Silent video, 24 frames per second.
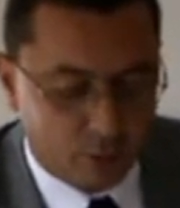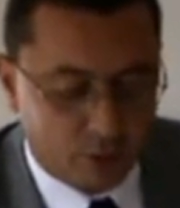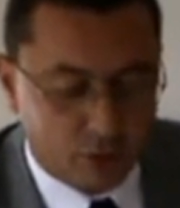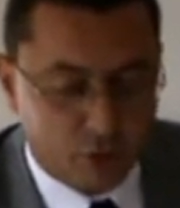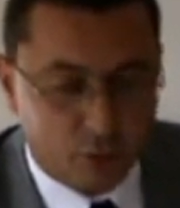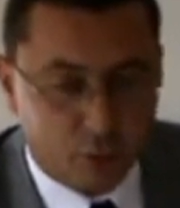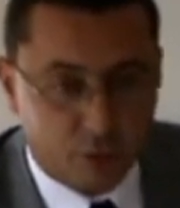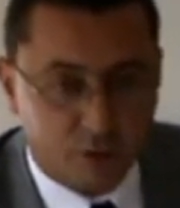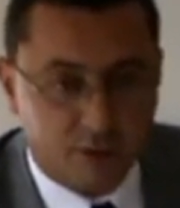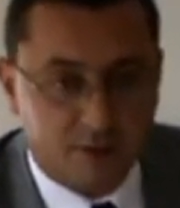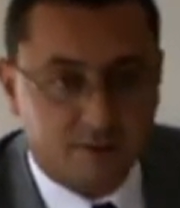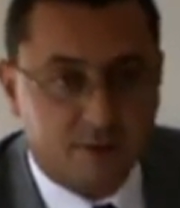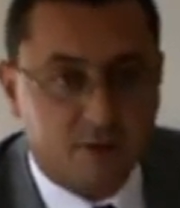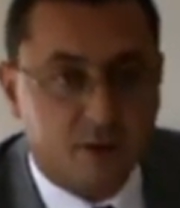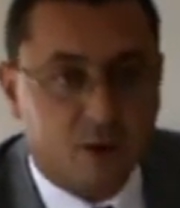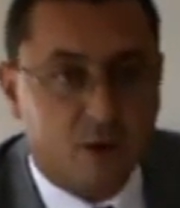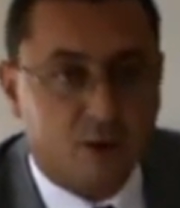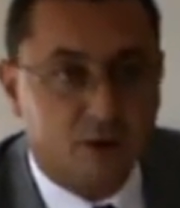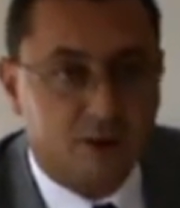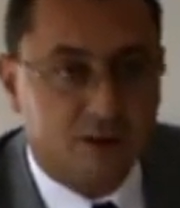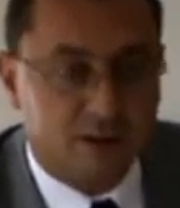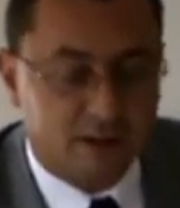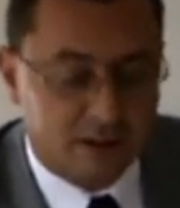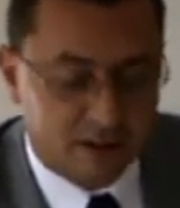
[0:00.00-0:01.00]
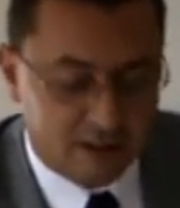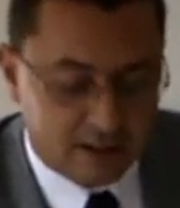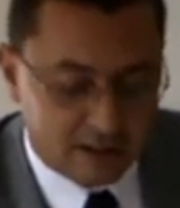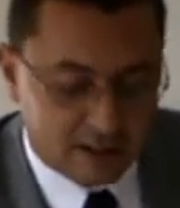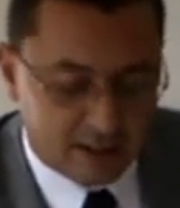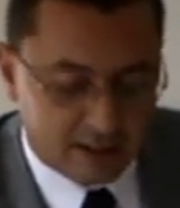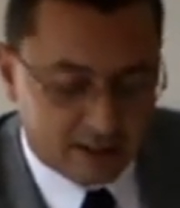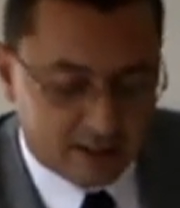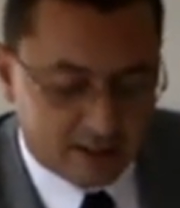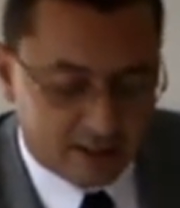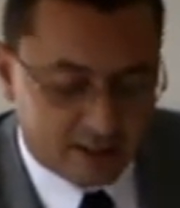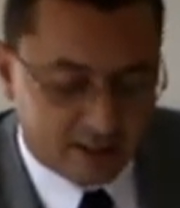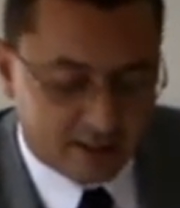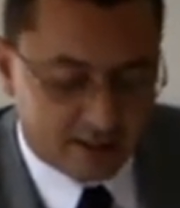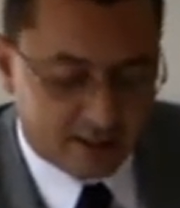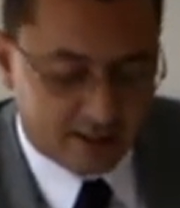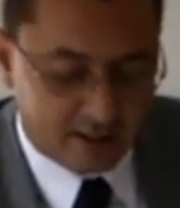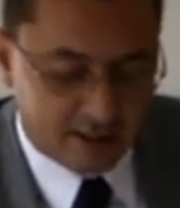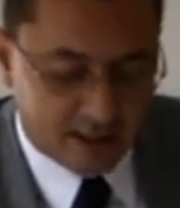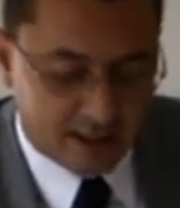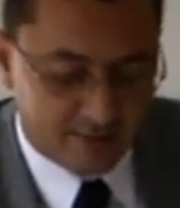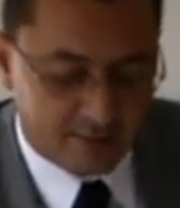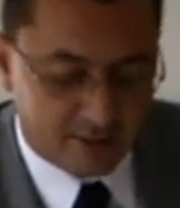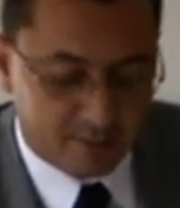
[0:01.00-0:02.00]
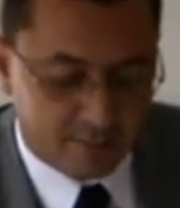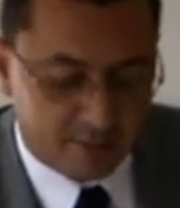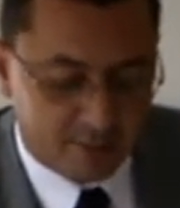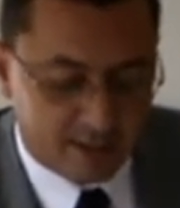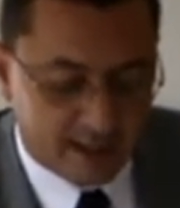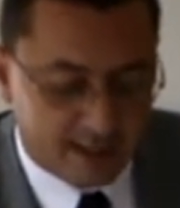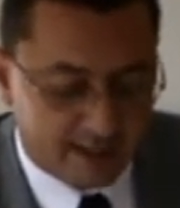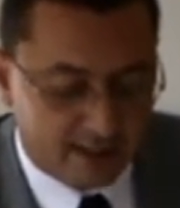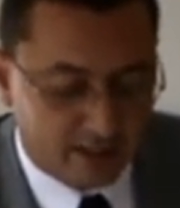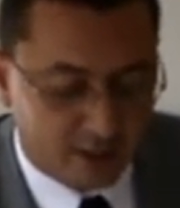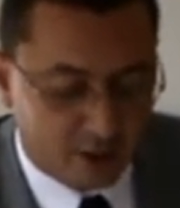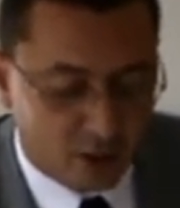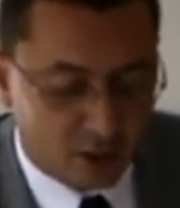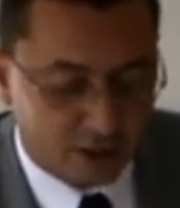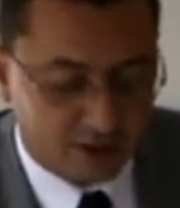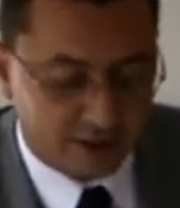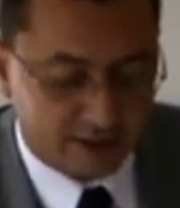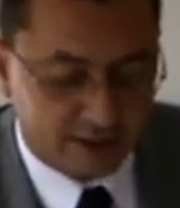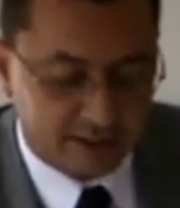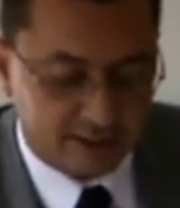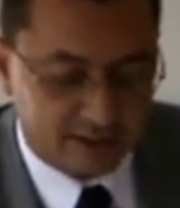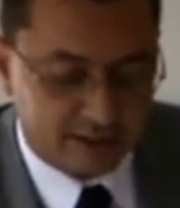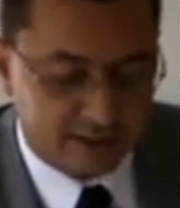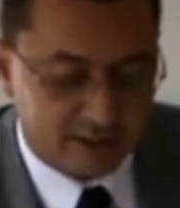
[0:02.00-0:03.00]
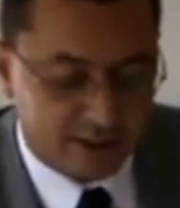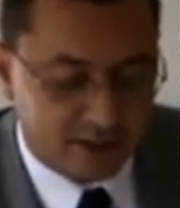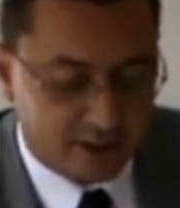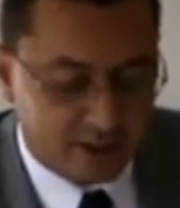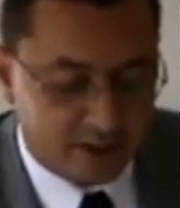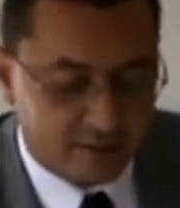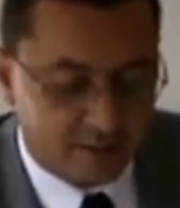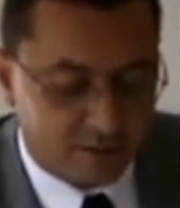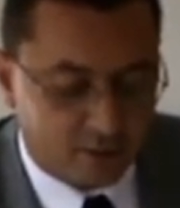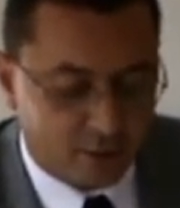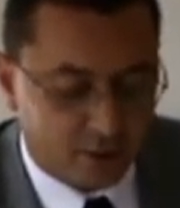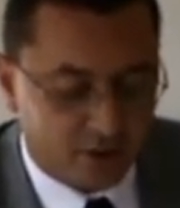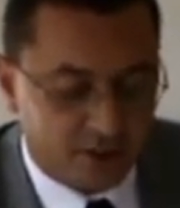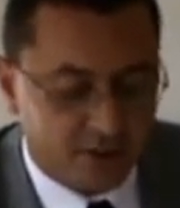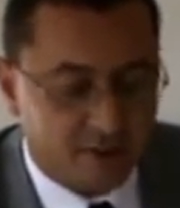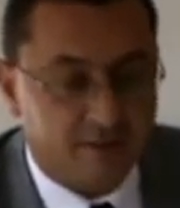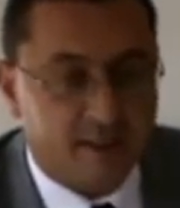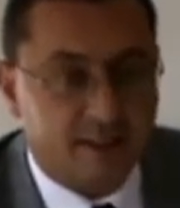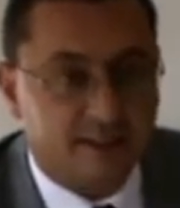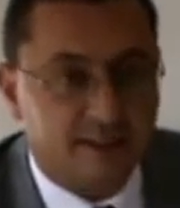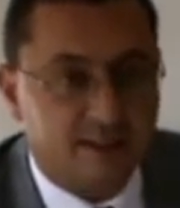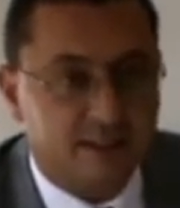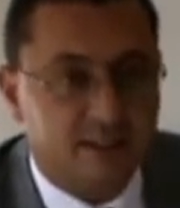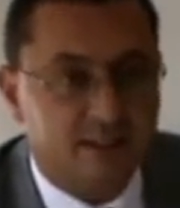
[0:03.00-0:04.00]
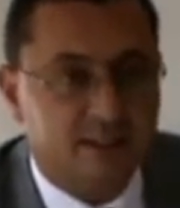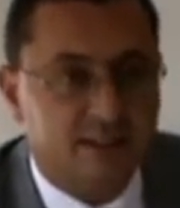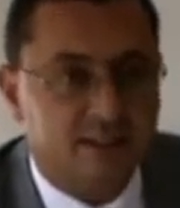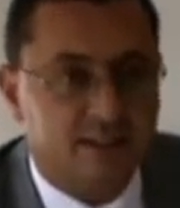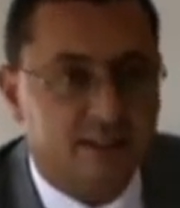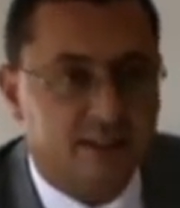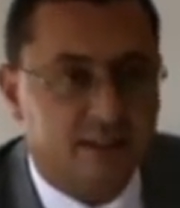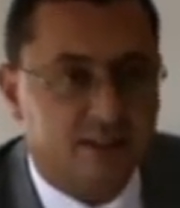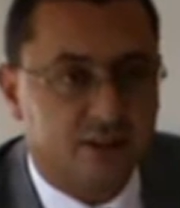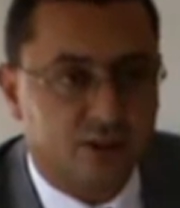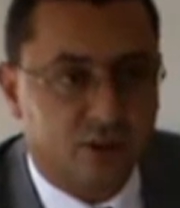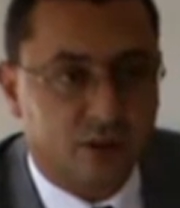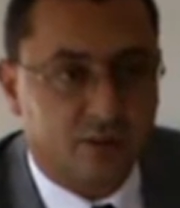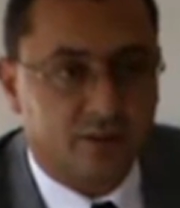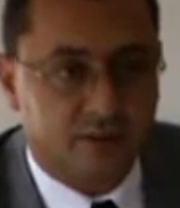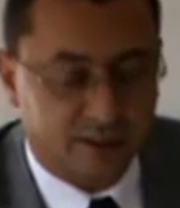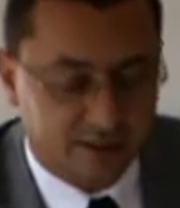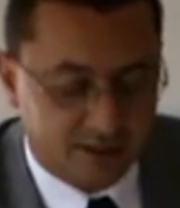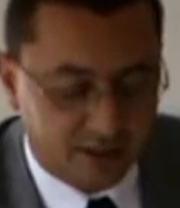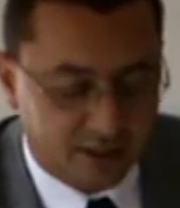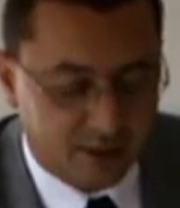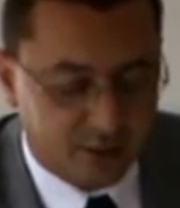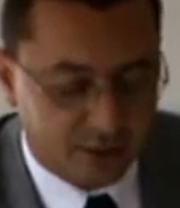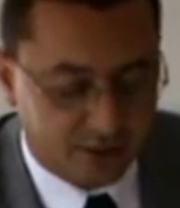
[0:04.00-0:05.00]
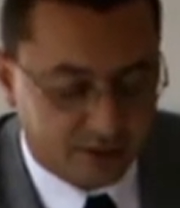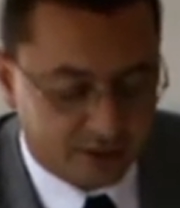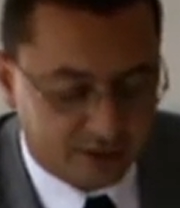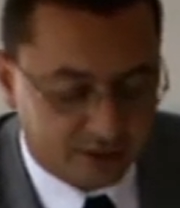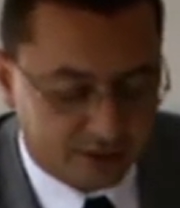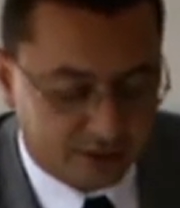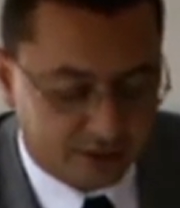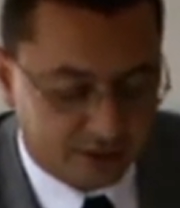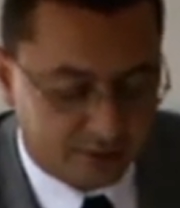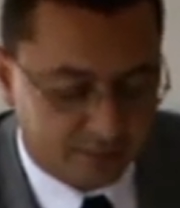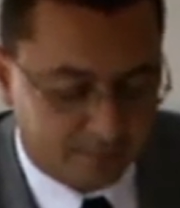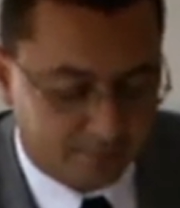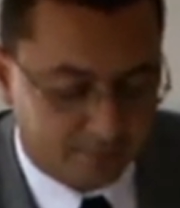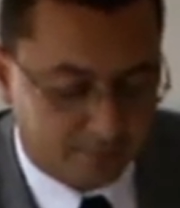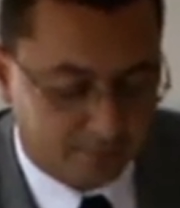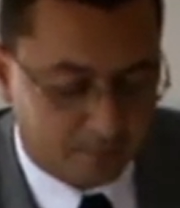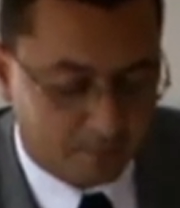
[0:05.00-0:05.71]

which would, of course, uh, have implied losses for the investors in sovereign securities.